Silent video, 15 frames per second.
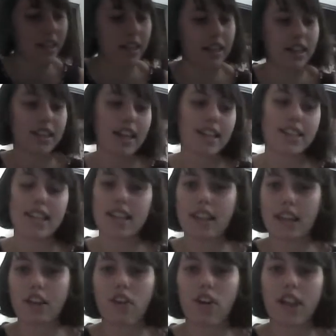I
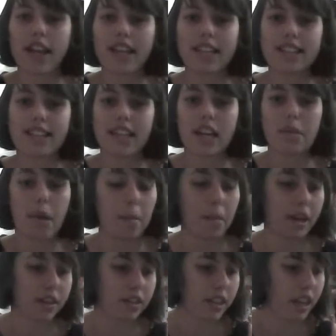think, all I can say about
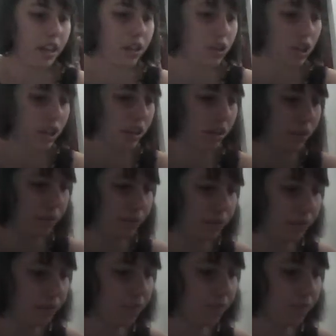Michelangelo.